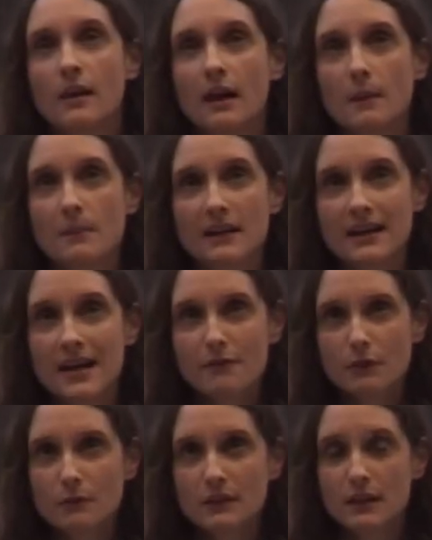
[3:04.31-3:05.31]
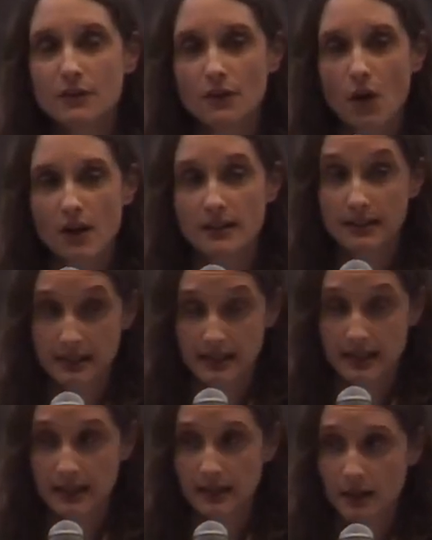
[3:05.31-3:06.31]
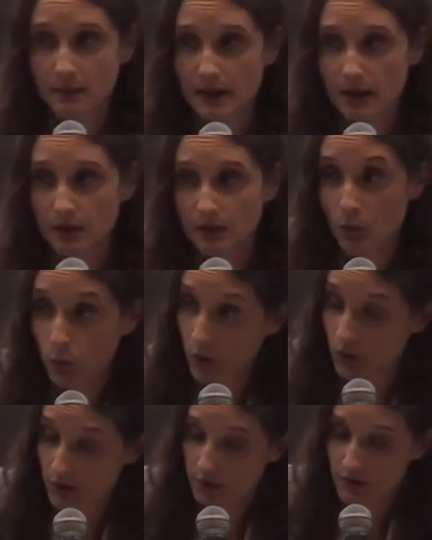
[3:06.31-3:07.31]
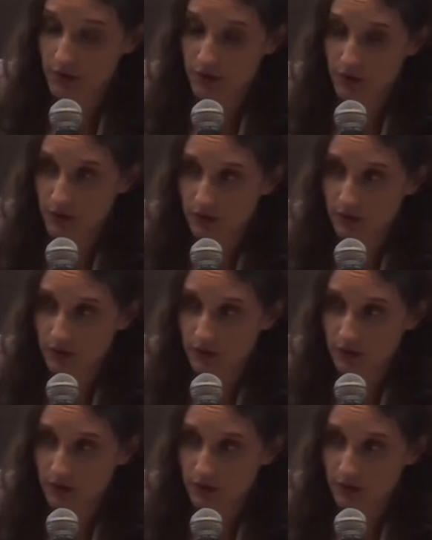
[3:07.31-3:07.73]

But I never really thought as a kid about the words.